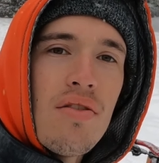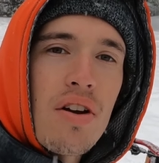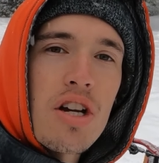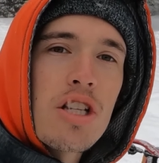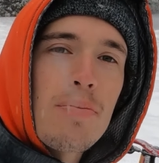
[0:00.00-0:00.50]

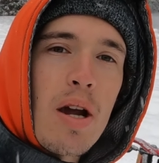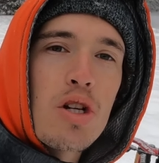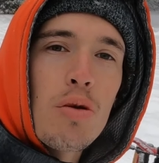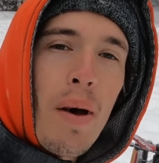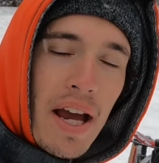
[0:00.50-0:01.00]
very
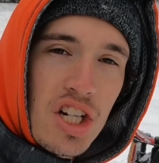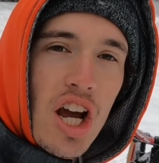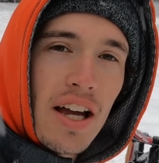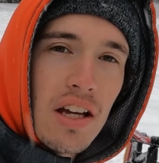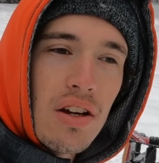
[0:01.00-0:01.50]
special bike
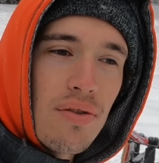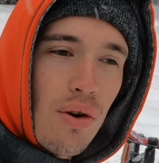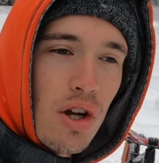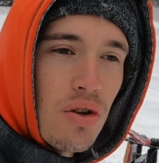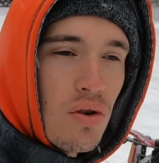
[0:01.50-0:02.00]
check
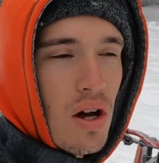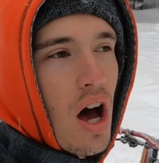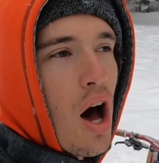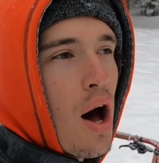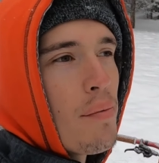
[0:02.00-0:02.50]
for you.
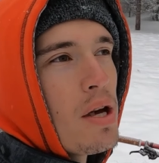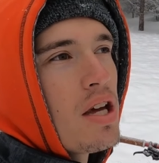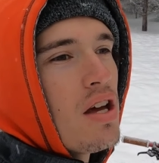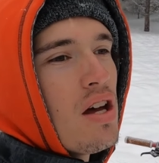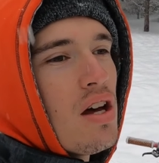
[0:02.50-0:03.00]
Of
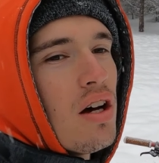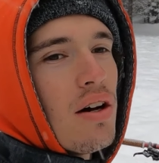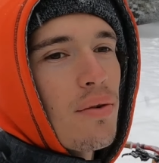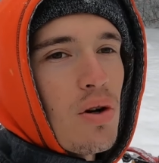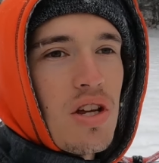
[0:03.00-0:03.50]

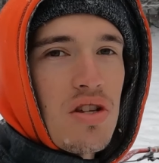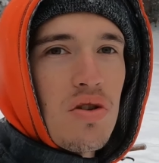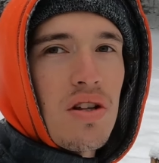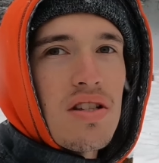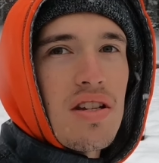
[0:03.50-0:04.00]
course, as
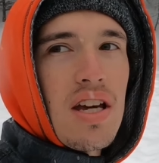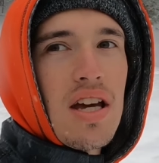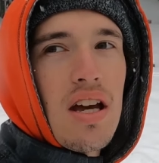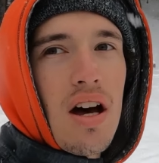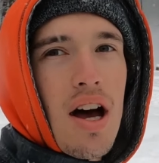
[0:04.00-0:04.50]
you can
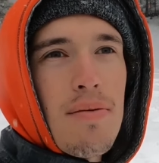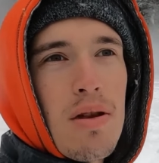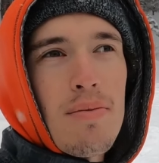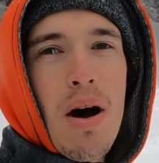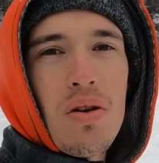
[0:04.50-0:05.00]
see, I am
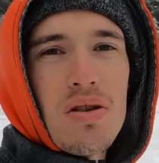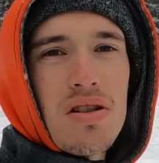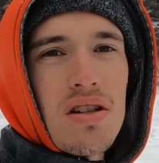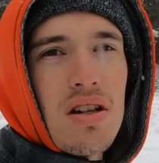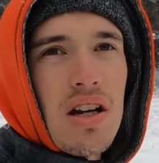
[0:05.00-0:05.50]
in the
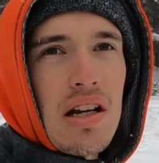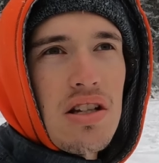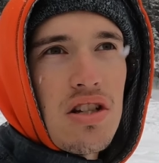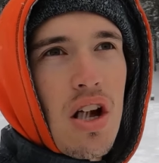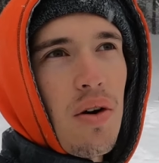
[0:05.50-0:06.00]
mountains. It
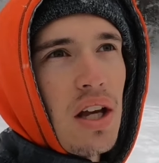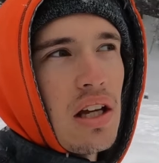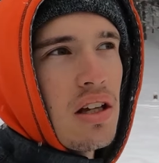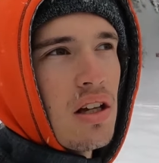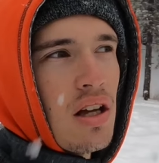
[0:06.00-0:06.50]
is snowing.
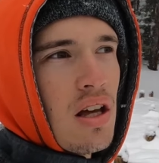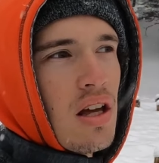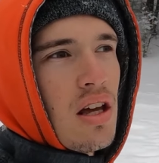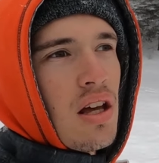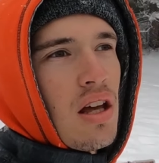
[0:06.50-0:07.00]

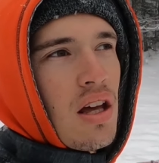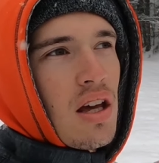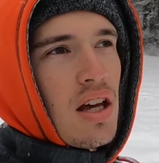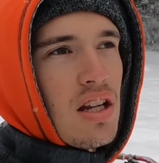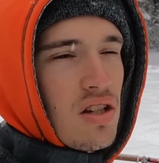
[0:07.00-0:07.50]

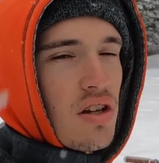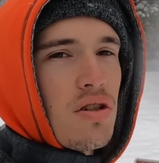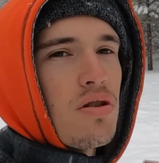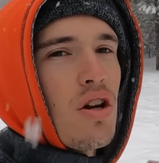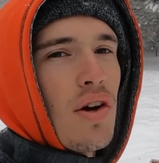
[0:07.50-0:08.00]
It is
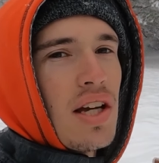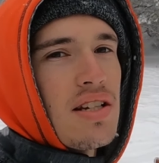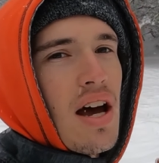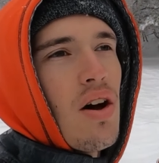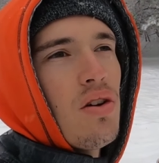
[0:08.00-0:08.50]
also snowing in
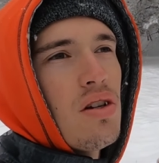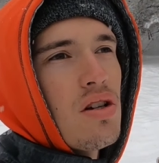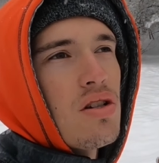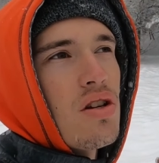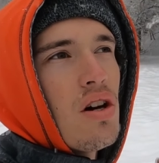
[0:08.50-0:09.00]
town,
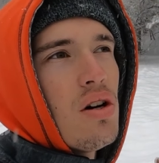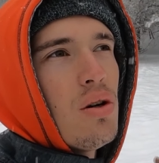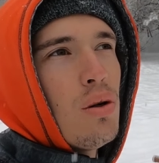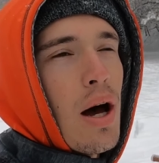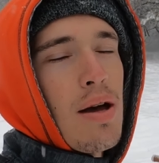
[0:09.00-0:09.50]

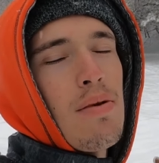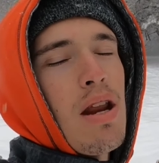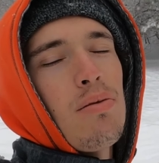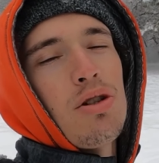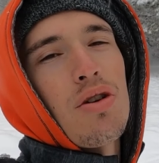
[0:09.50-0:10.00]
so I am
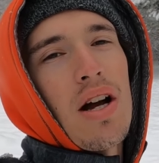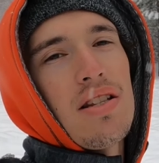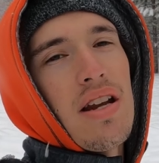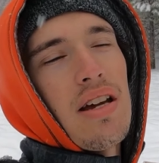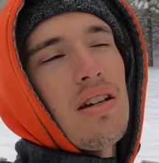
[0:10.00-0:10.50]
unable to ride
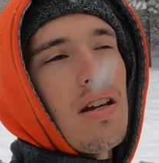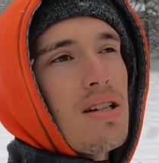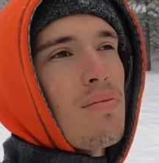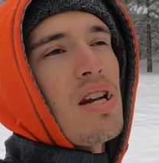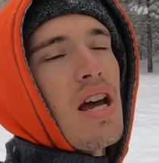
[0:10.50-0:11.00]
today. It
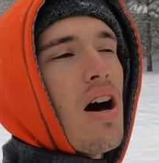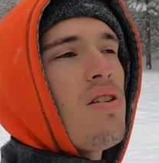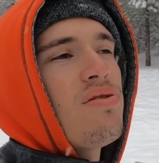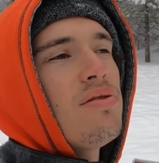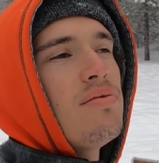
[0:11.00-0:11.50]
is my day
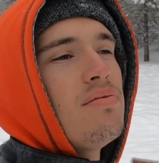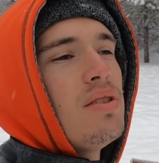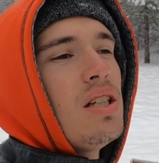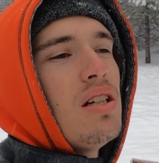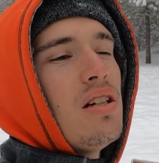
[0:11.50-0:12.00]
off,
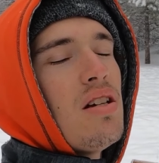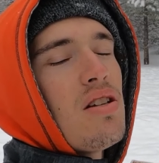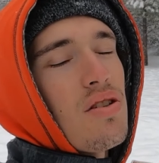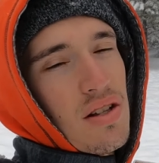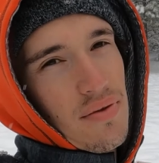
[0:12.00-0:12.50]

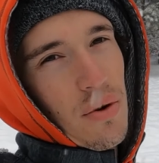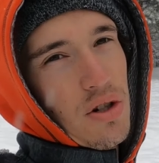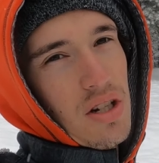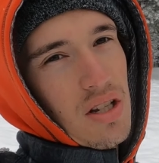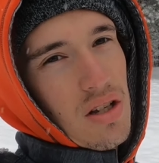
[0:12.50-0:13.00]
so that's
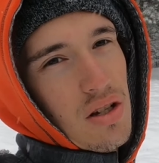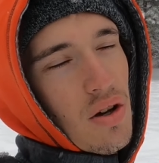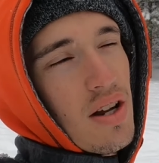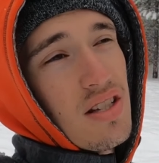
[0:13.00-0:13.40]
unfortunate. So I